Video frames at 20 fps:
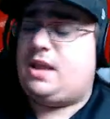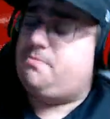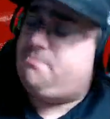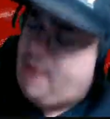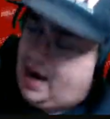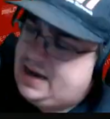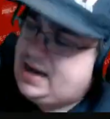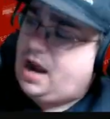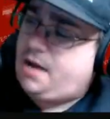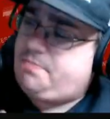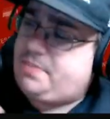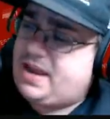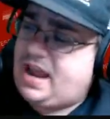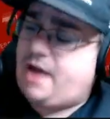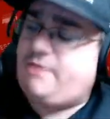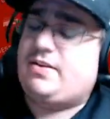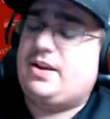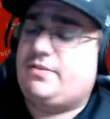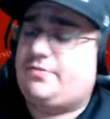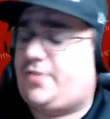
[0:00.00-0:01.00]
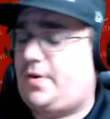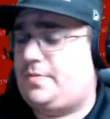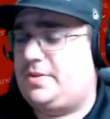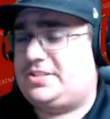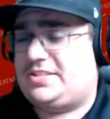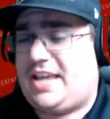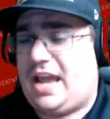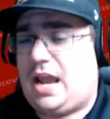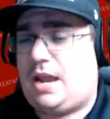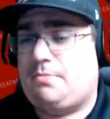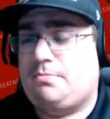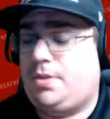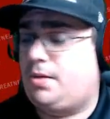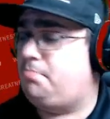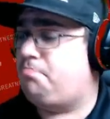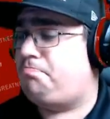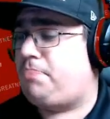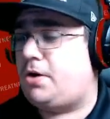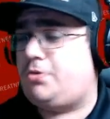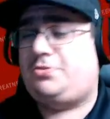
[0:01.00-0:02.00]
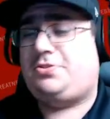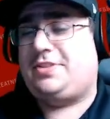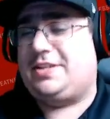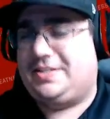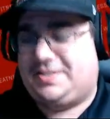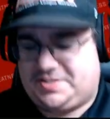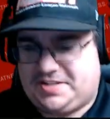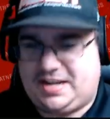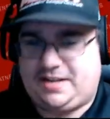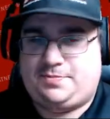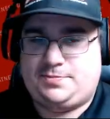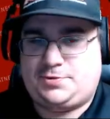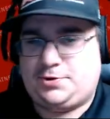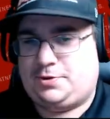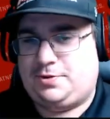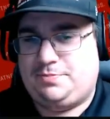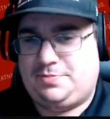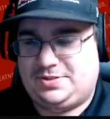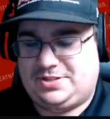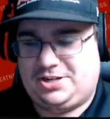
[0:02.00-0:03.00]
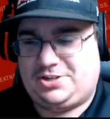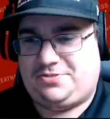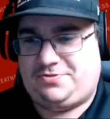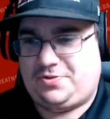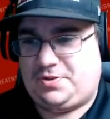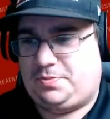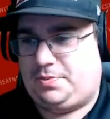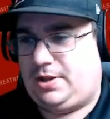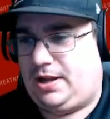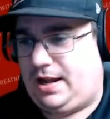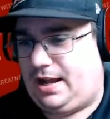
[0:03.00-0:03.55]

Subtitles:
may not be evident from this game, but both these teams are in position for the playoffs.